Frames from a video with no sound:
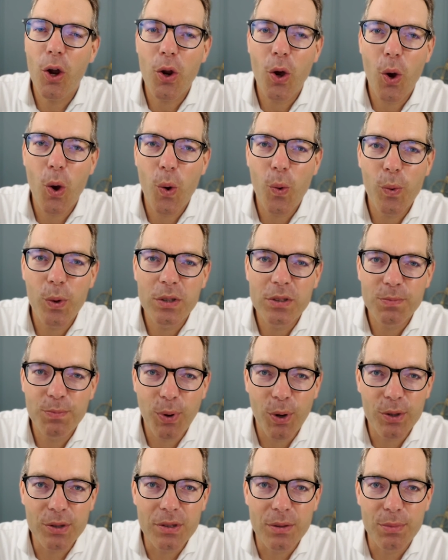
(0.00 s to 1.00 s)
always
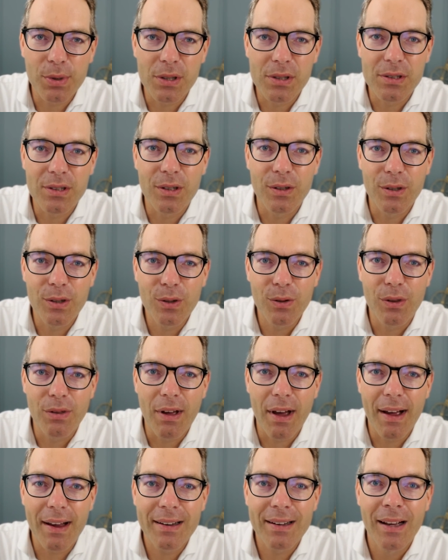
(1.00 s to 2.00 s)
possible to do
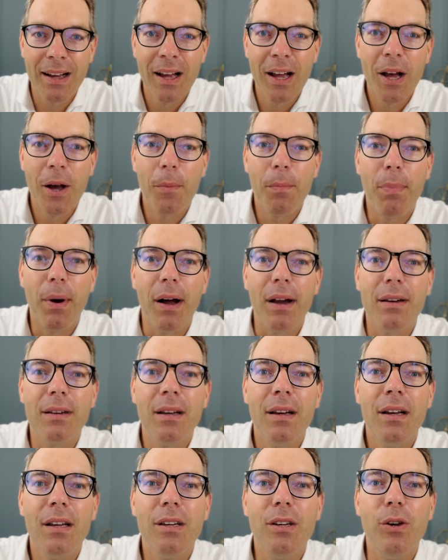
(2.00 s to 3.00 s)
that,
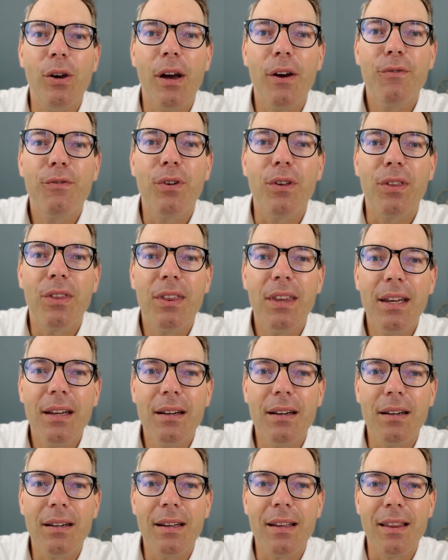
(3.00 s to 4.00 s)
but you have to
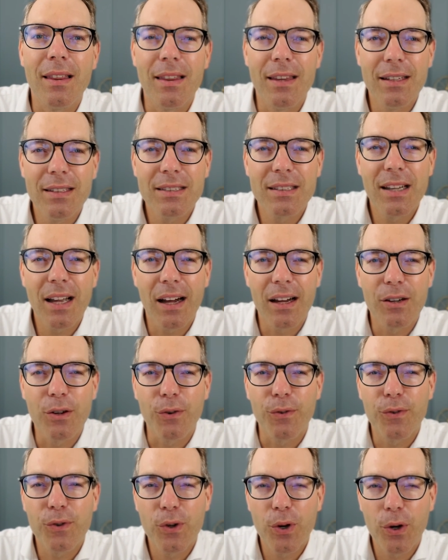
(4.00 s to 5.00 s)
think in this kind
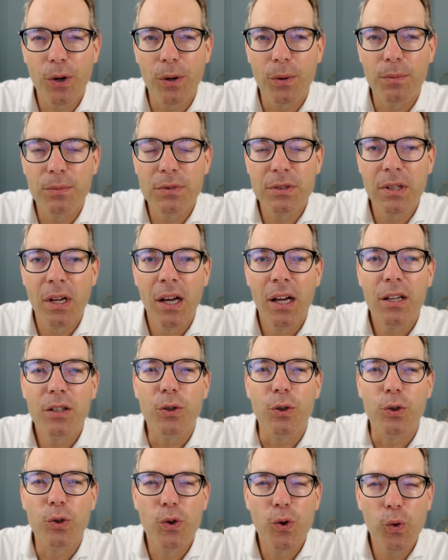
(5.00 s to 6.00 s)
of terms
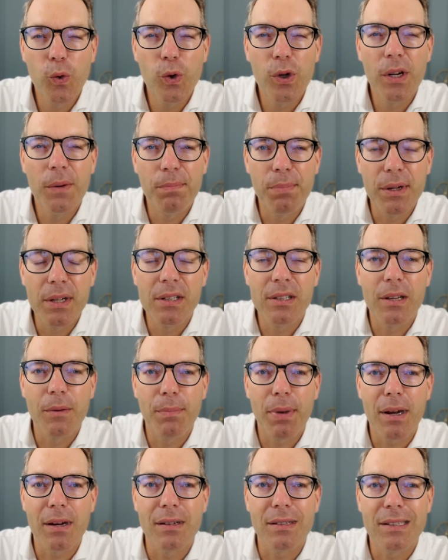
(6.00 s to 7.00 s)
to truly build a
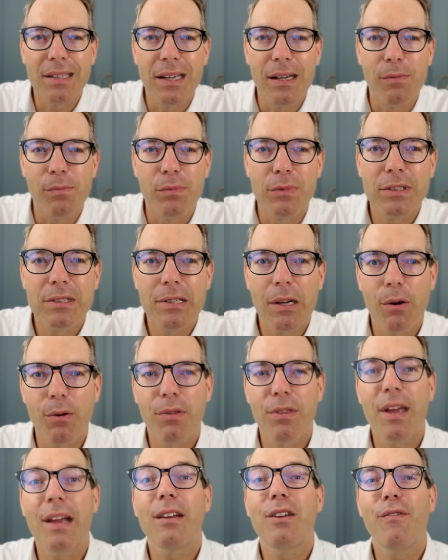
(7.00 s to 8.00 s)
better team. So
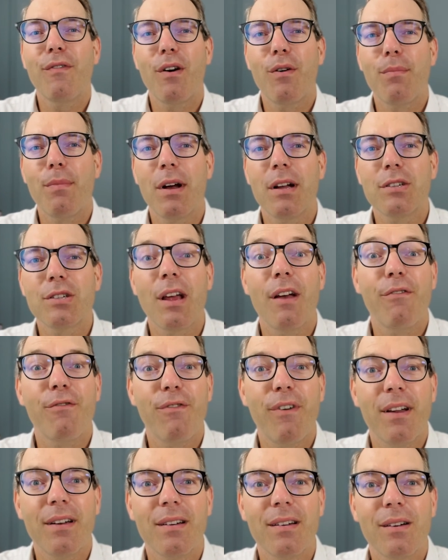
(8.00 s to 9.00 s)
thank you very much. Have
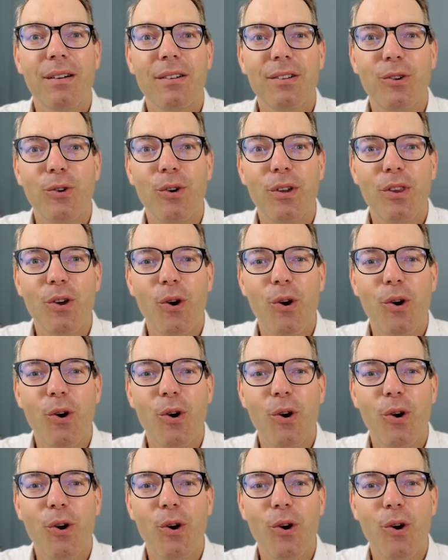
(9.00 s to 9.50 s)
fun doing the